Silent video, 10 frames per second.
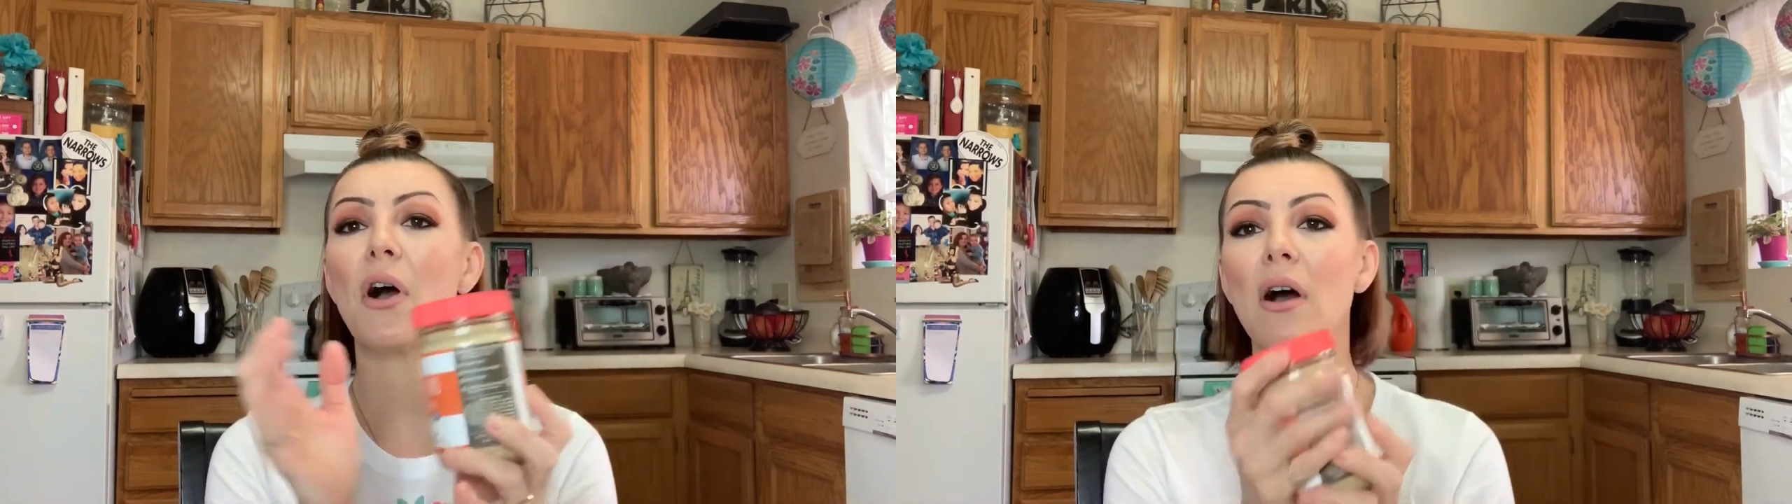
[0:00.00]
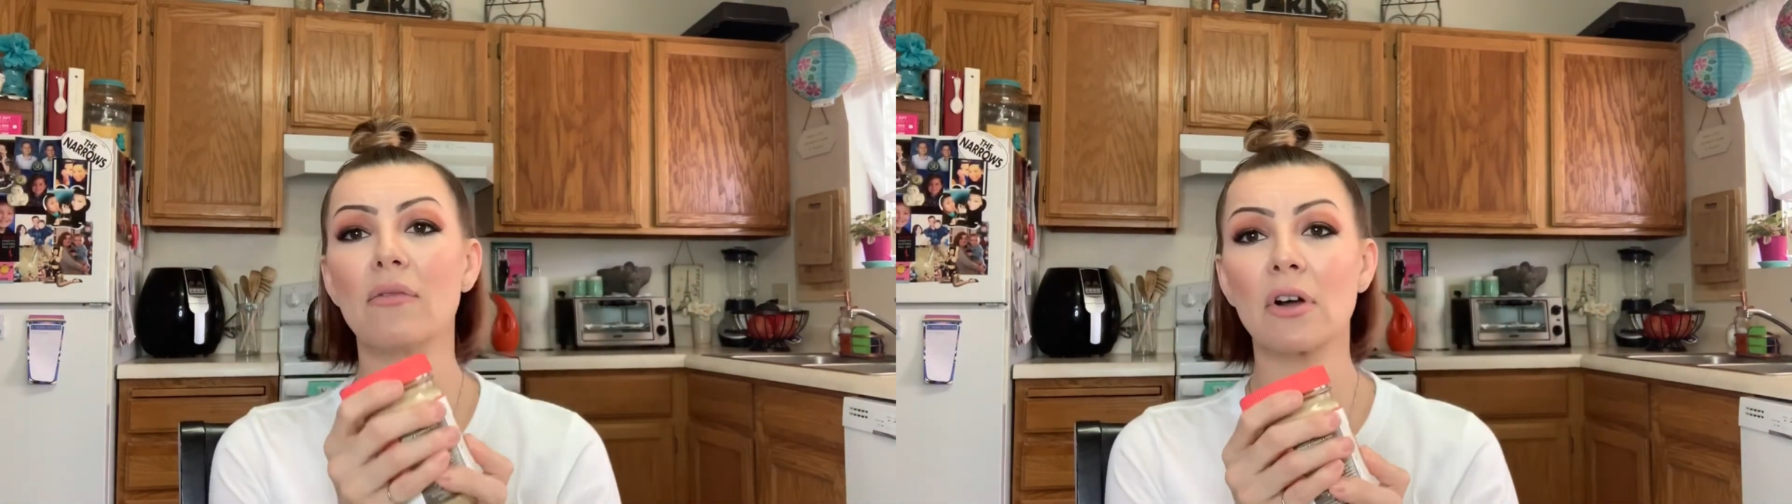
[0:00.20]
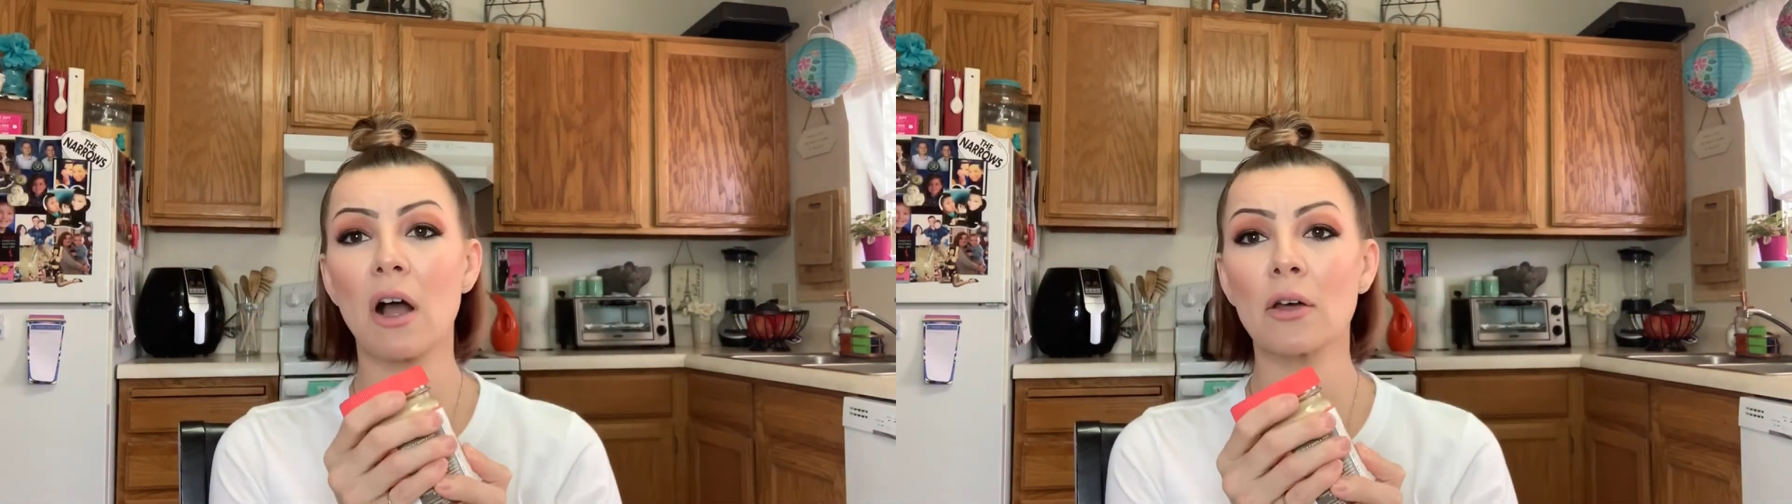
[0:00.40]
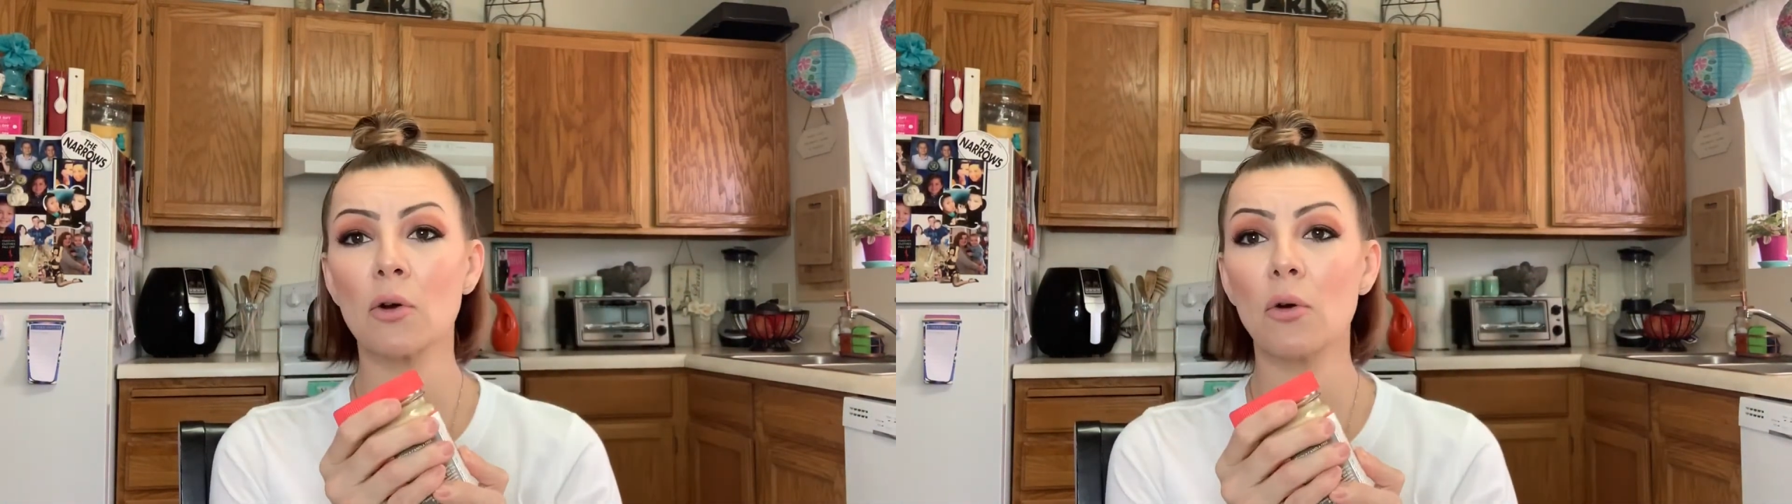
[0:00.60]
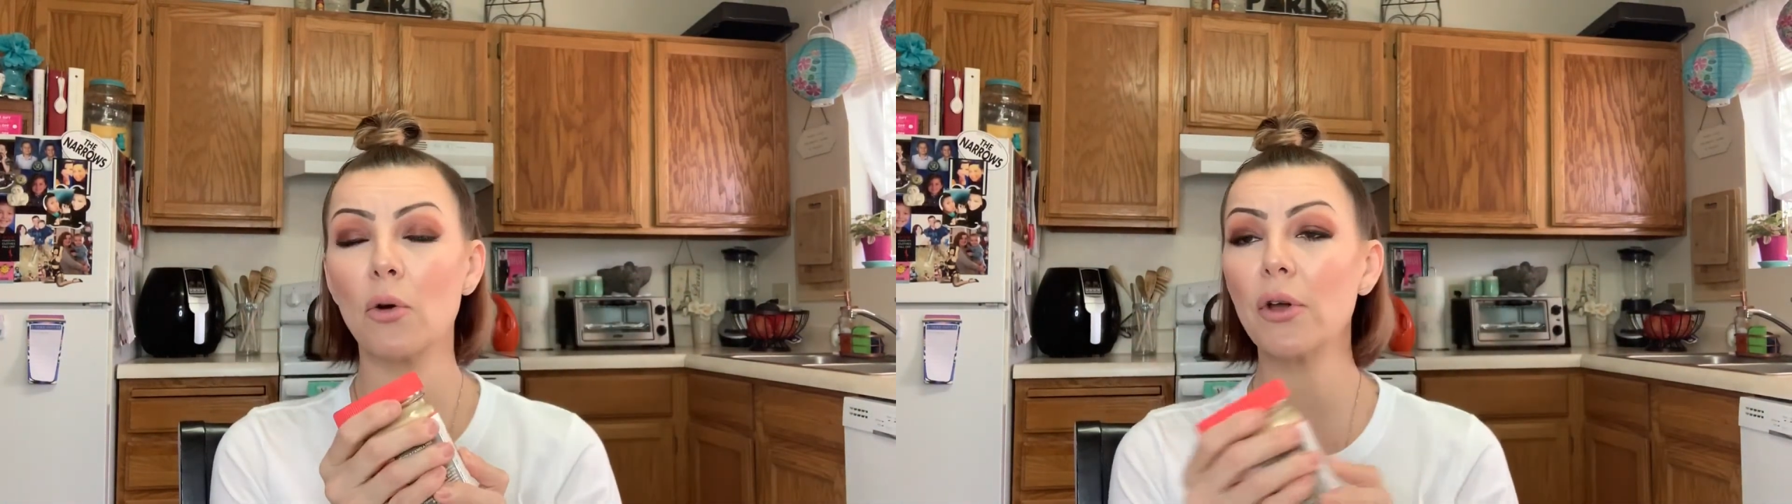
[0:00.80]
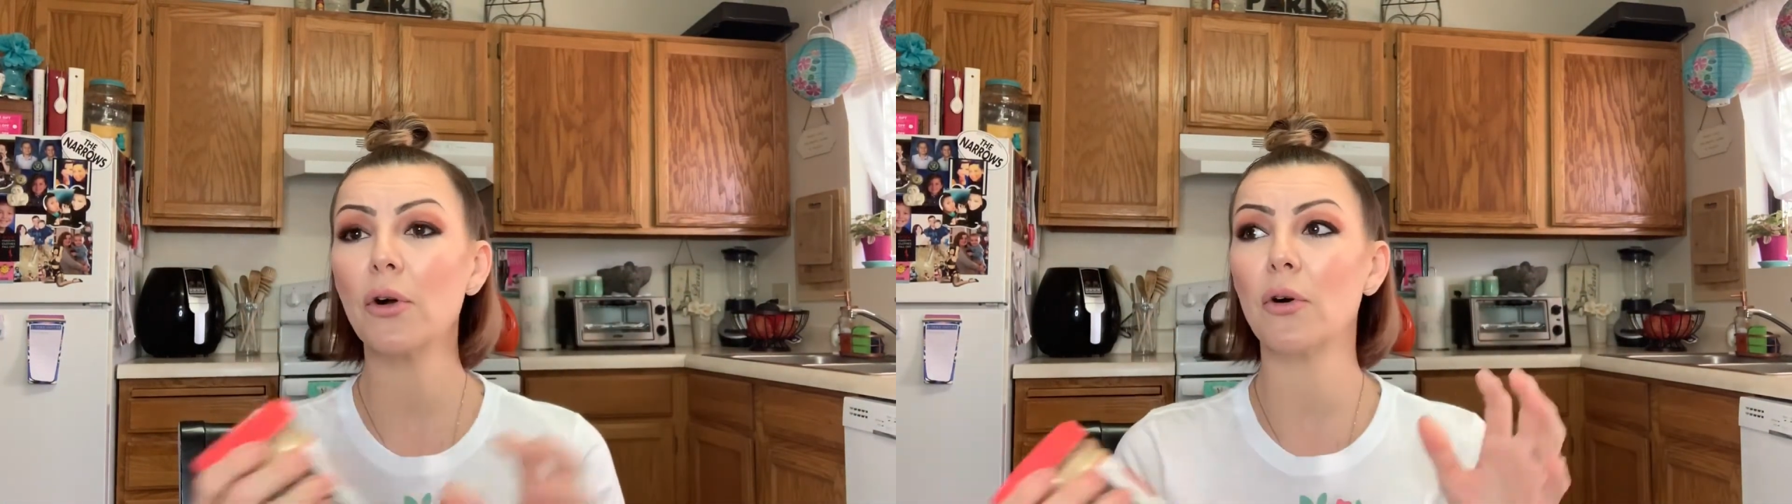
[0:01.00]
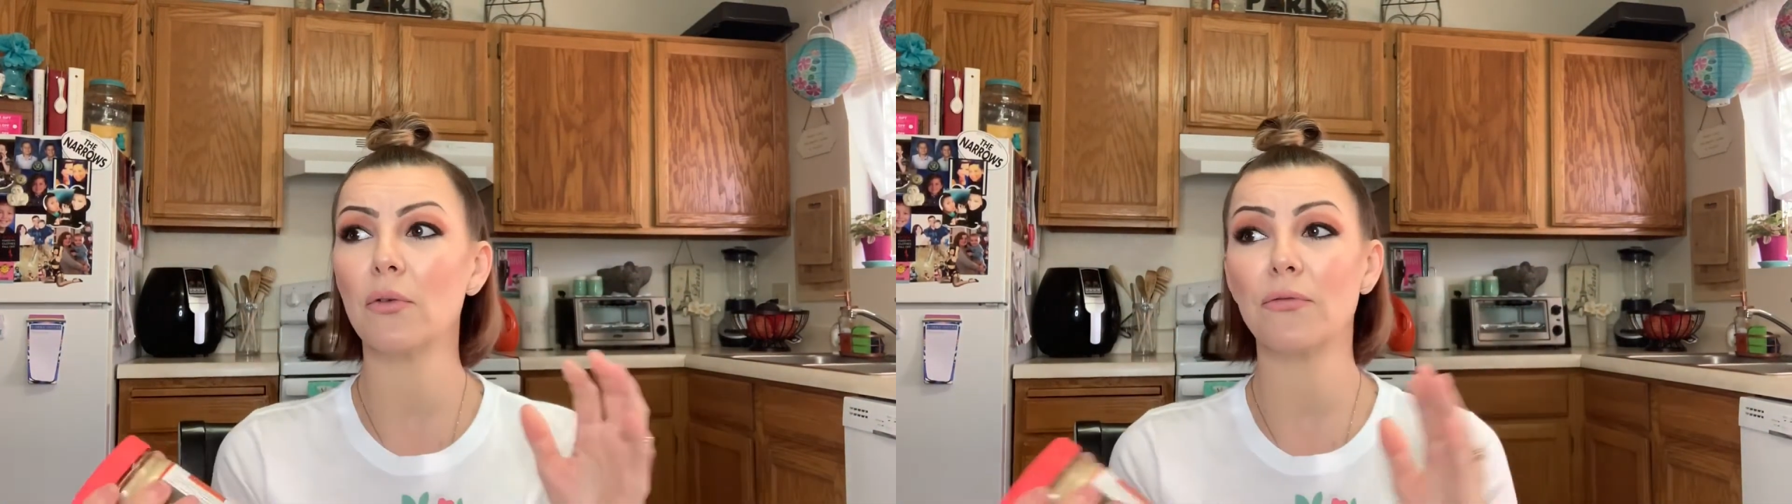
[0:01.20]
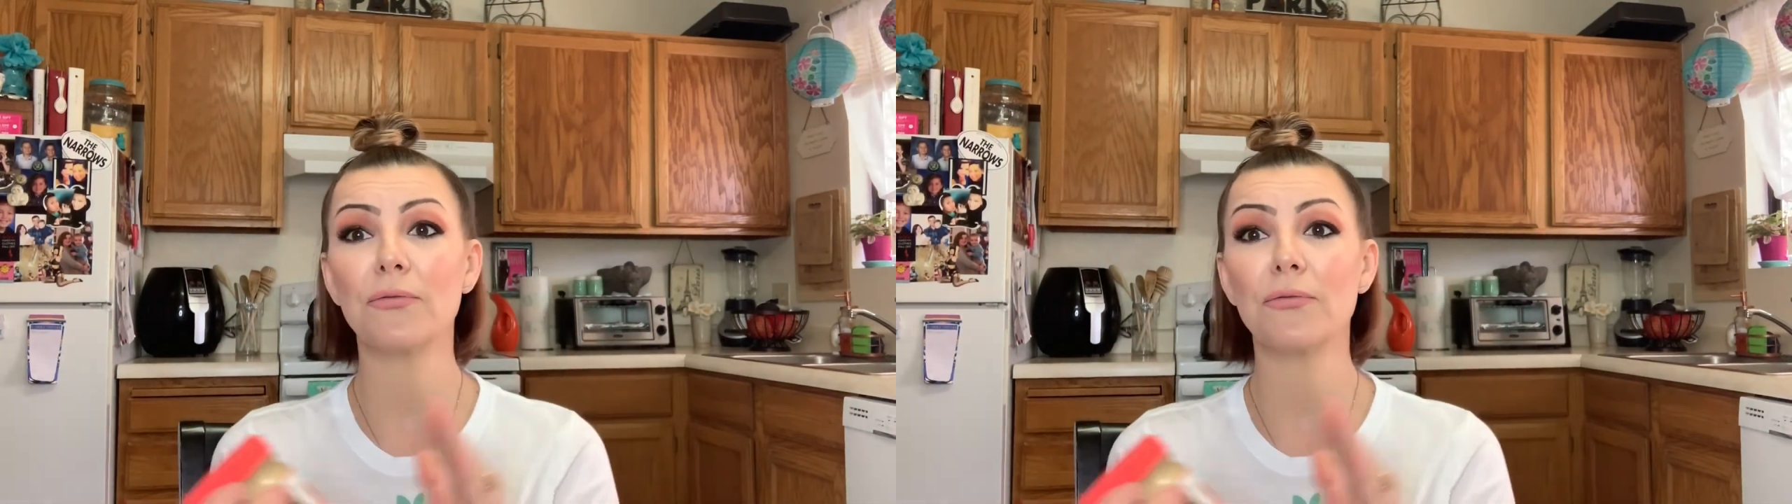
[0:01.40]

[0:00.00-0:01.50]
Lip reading: avocado oil,